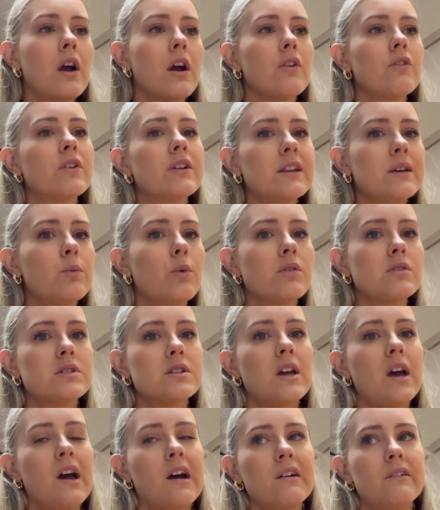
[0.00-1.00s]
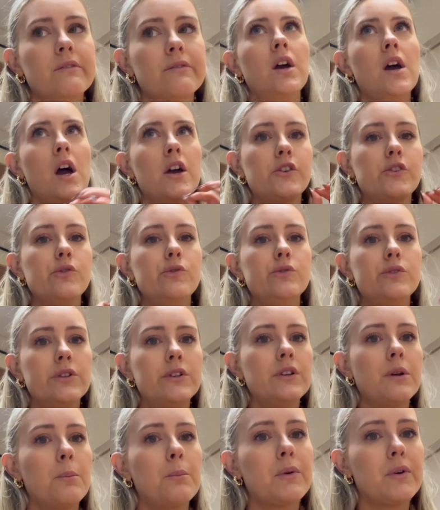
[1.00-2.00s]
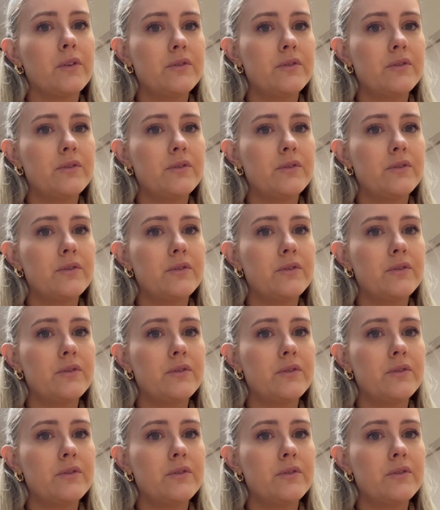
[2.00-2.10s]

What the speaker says: I really want to have a good number